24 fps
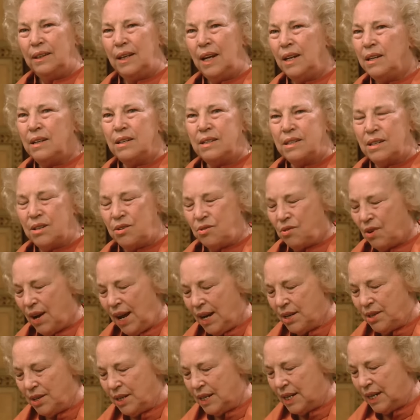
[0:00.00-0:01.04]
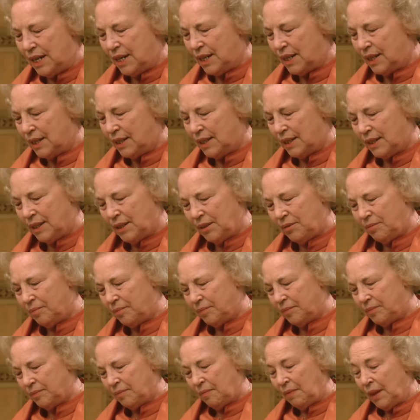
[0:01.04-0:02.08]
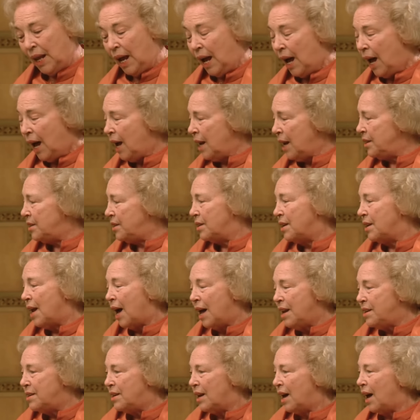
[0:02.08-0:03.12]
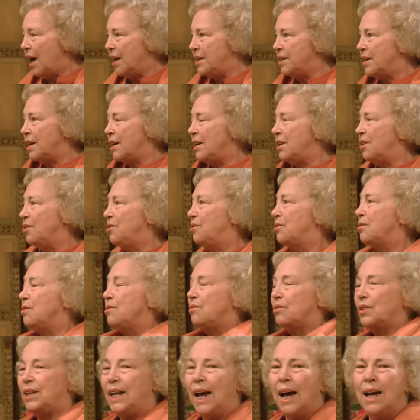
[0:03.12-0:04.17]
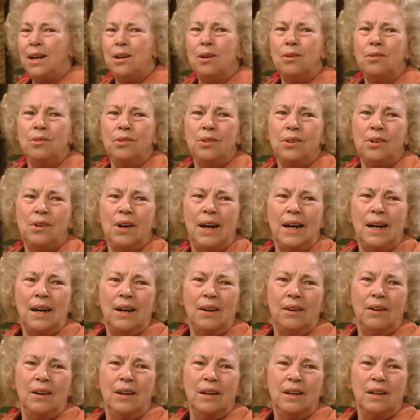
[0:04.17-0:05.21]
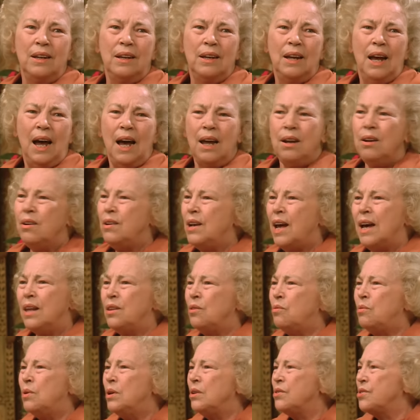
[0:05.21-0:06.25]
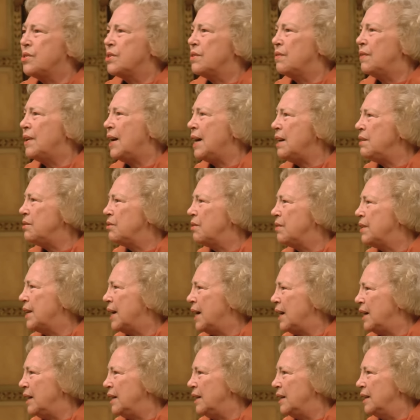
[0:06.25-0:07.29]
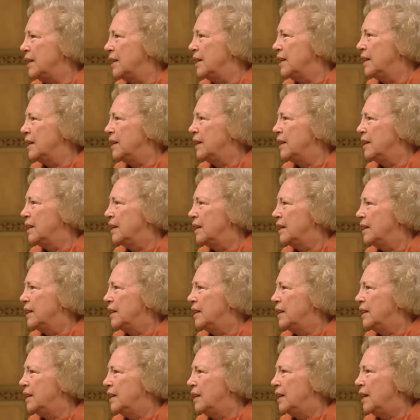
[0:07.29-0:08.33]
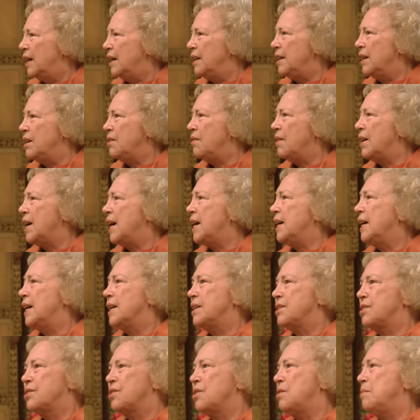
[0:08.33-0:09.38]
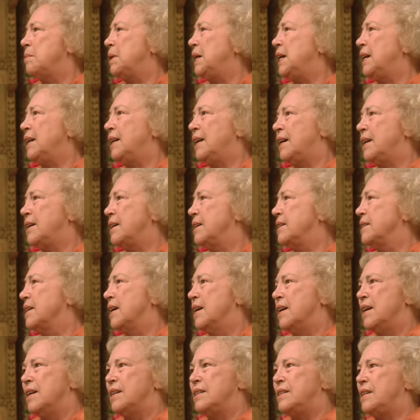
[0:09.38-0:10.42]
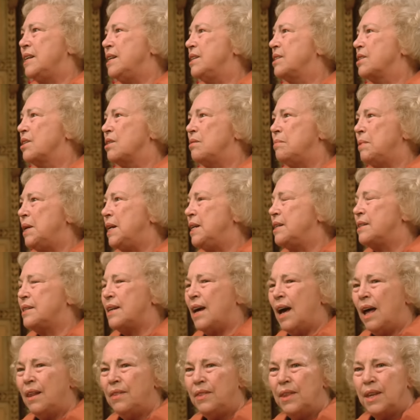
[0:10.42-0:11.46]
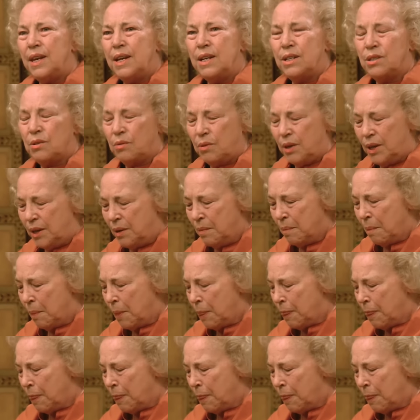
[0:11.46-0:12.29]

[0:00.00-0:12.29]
That is a tragedy. I tell you truthfully, I don't know how the world survives without it. And then when I get so many letters, see so many sad things where